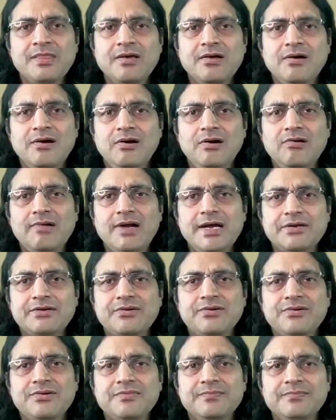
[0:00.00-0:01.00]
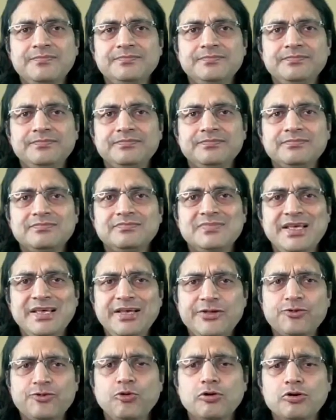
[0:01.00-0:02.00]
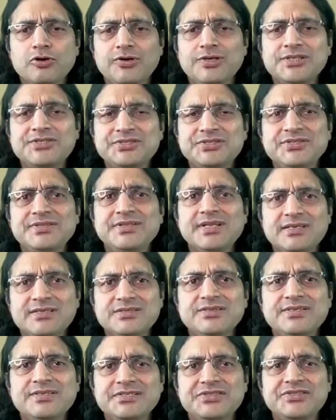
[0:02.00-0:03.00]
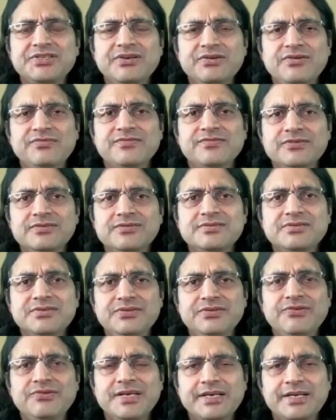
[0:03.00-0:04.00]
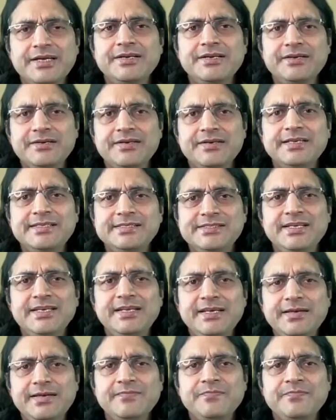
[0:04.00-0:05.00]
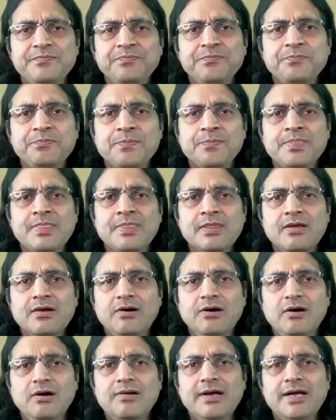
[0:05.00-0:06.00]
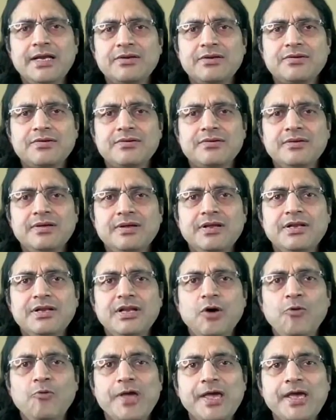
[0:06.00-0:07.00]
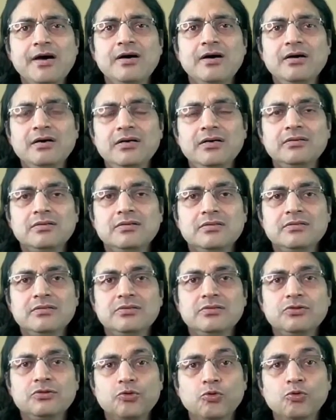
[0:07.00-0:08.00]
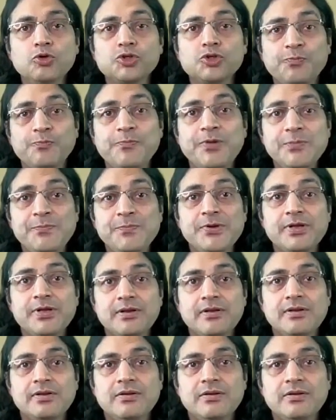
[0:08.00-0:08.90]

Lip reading: All right. Age old question. Answer is 10, of course. You can get it easily. All right. Now here, those people